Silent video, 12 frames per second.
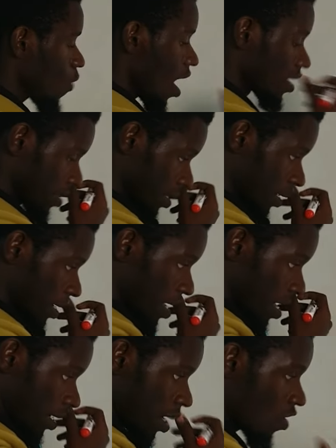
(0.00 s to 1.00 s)
to 1.
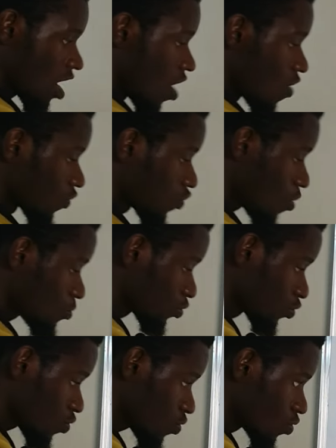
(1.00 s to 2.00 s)
Now here,
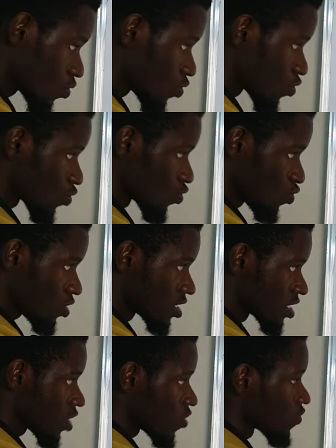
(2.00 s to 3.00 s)
from 2 to 2
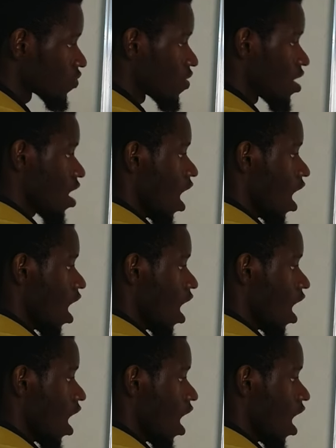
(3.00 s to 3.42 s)
itself,